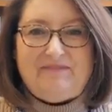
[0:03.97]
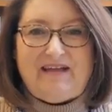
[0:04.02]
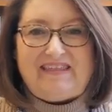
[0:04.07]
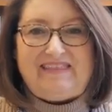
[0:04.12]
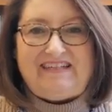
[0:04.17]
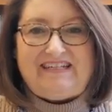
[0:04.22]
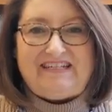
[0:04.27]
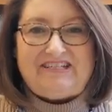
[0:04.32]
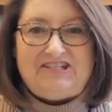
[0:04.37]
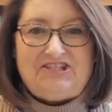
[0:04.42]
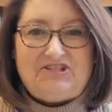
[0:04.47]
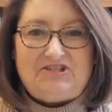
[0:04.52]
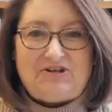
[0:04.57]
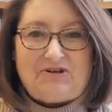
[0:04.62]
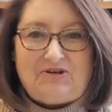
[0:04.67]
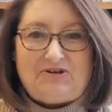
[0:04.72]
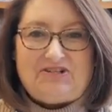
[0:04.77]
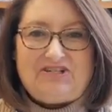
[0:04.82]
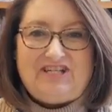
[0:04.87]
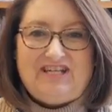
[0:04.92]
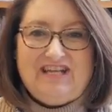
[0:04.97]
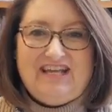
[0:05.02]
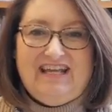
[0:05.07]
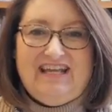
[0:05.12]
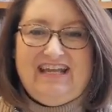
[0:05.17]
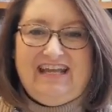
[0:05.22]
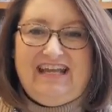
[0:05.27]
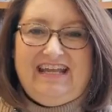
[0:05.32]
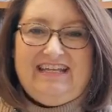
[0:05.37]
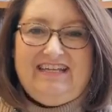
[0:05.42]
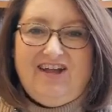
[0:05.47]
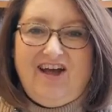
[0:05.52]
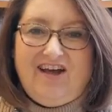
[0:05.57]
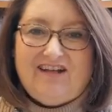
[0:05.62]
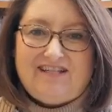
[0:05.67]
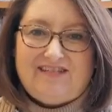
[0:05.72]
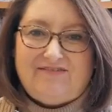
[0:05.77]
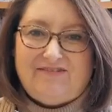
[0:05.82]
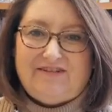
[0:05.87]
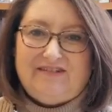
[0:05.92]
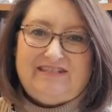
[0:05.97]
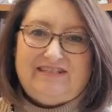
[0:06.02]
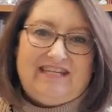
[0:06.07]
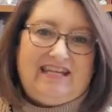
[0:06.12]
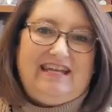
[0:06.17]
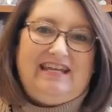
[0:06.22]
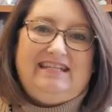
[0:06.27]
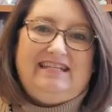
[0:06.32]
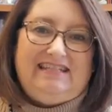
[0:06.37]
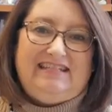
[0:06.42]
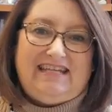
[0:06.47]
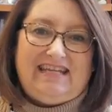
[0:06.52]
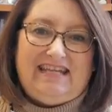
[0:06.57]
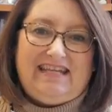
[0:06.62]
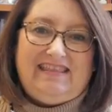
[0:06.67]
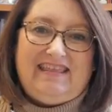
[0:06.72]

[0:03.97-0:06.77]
Methodist Church in Knoxville, Tennessee.